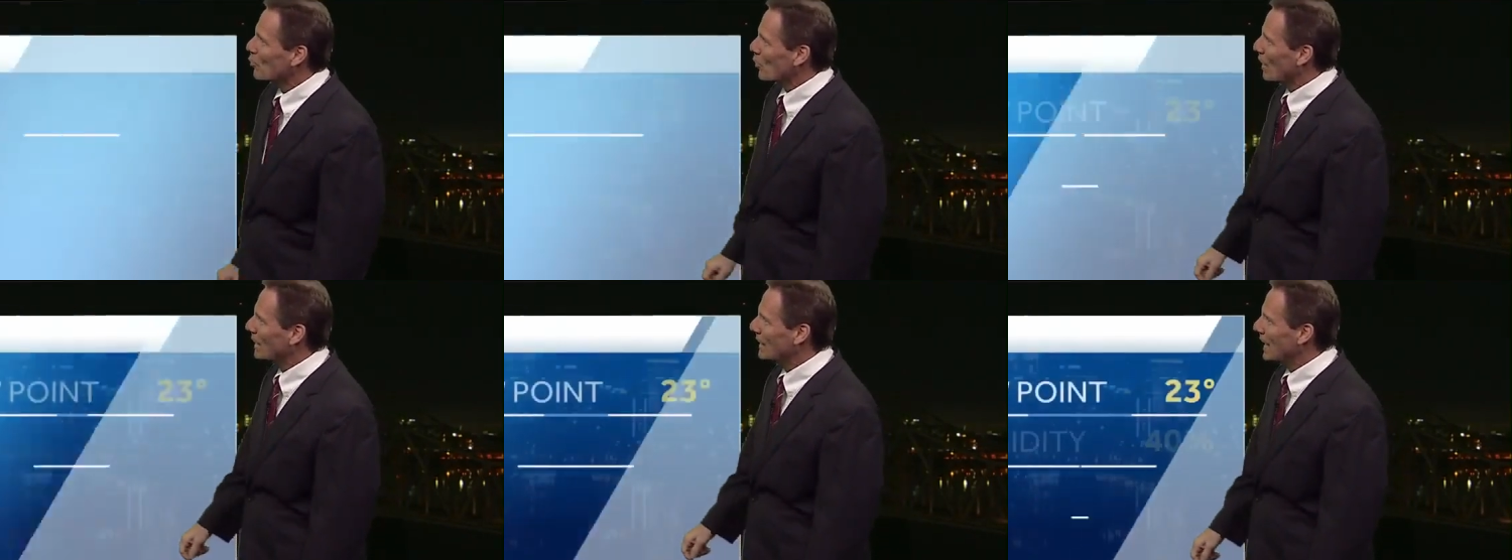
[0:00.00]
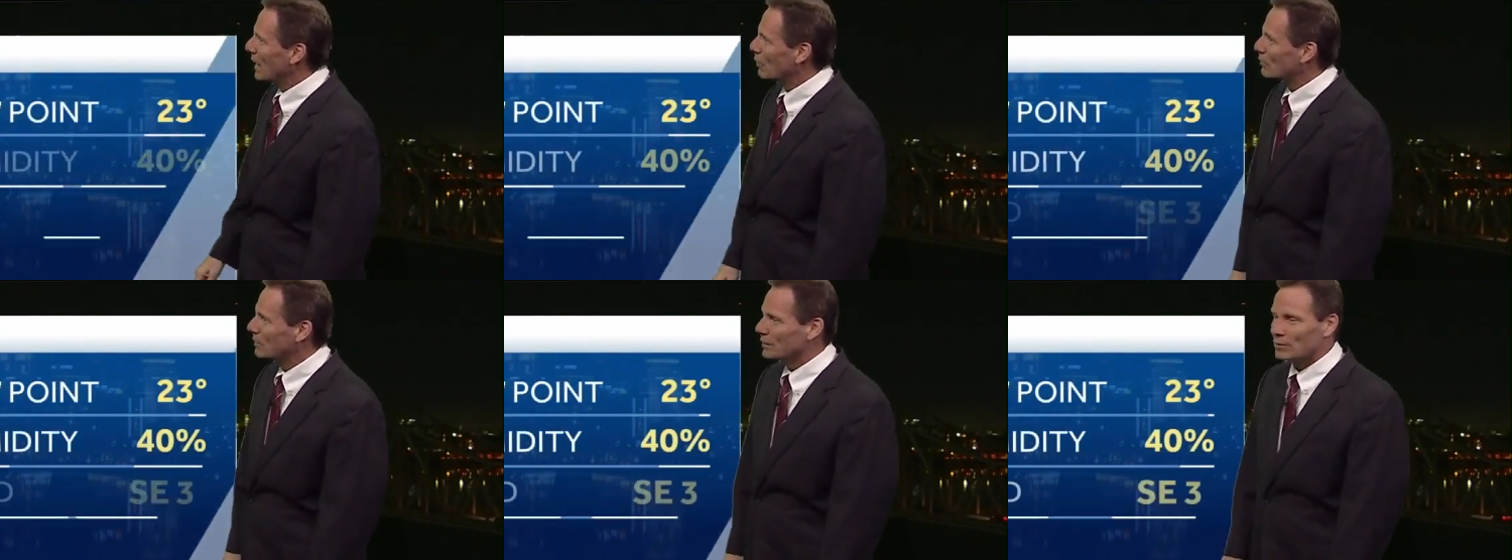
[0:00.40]
Right
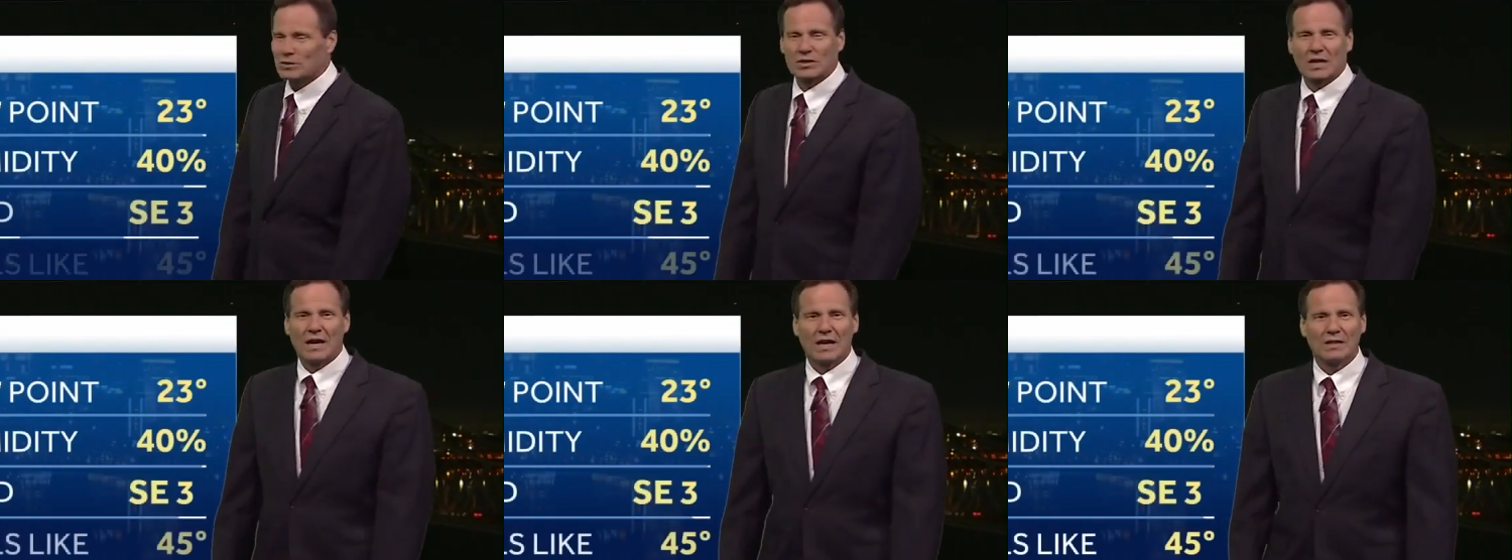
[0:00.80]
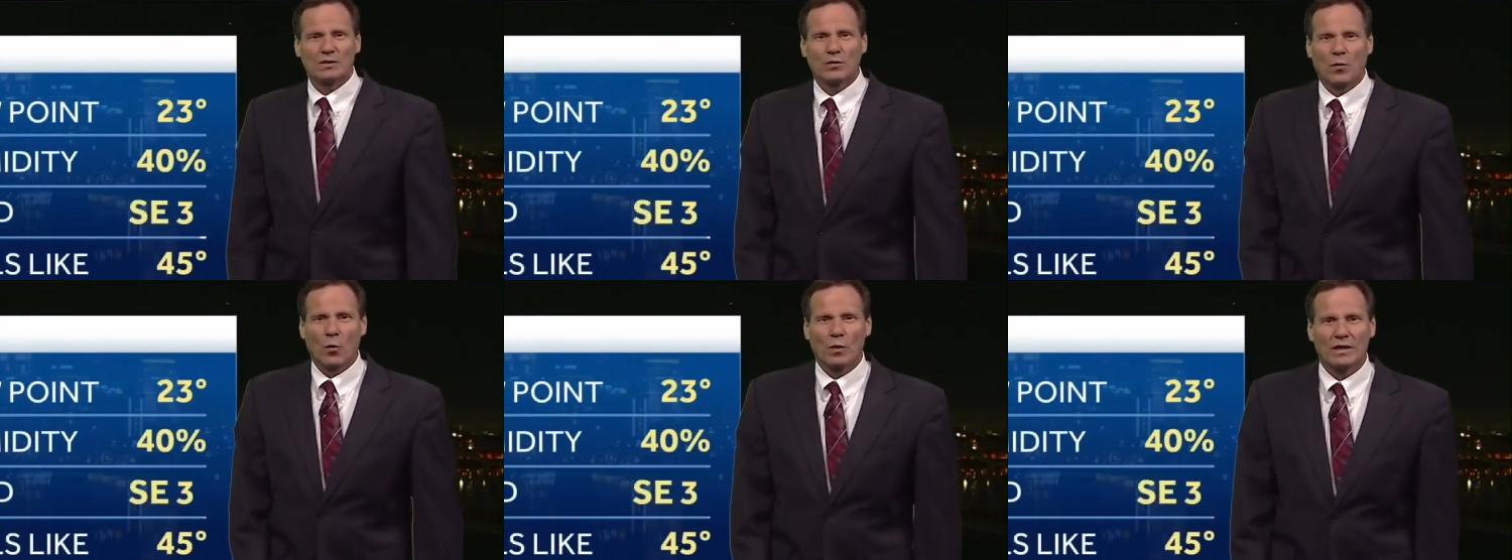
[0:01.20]
now, clear
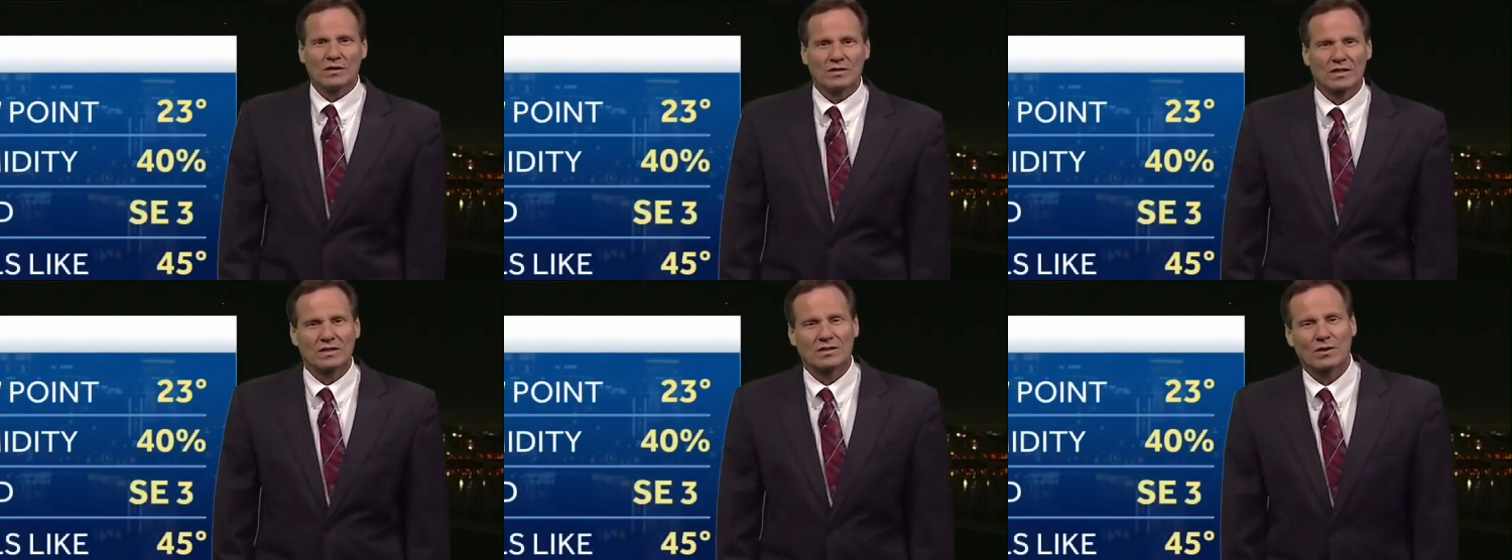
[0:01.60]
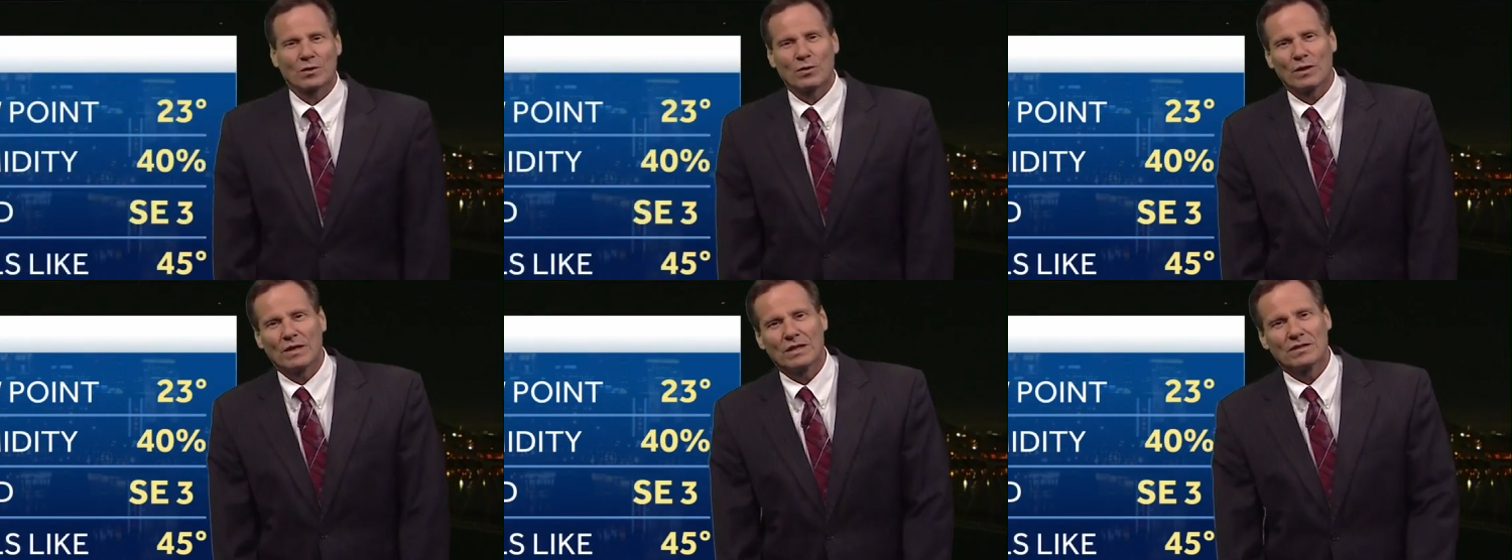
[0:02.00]
skies, 46
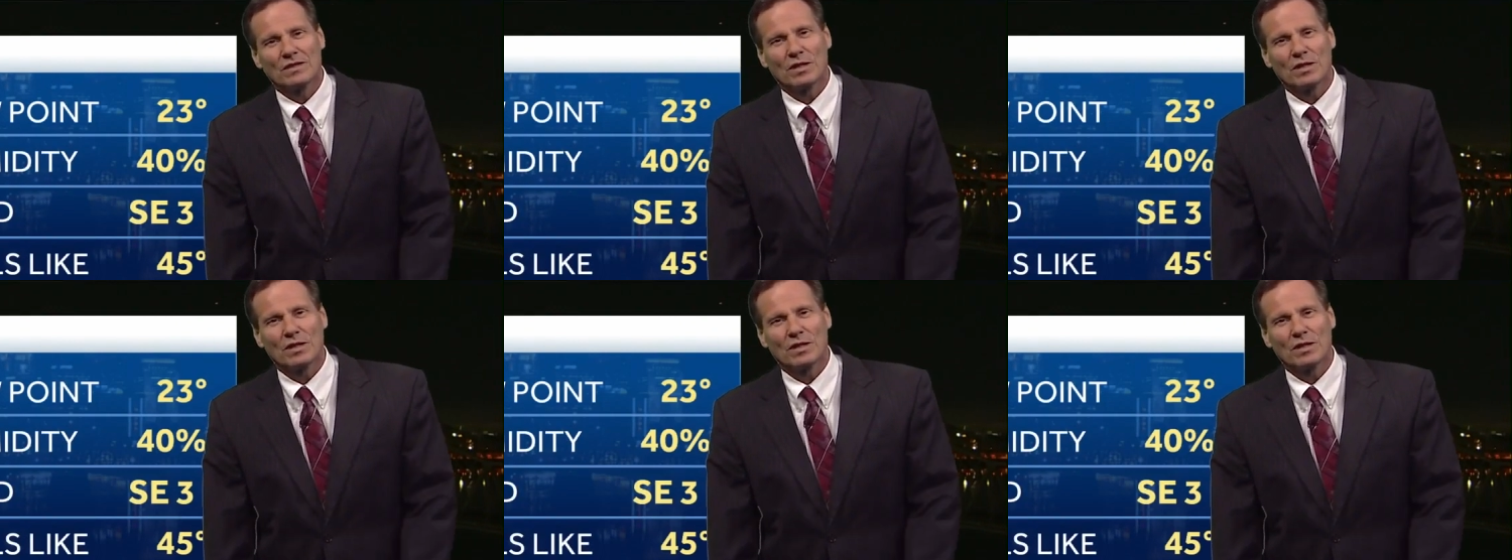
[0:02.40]
degrees,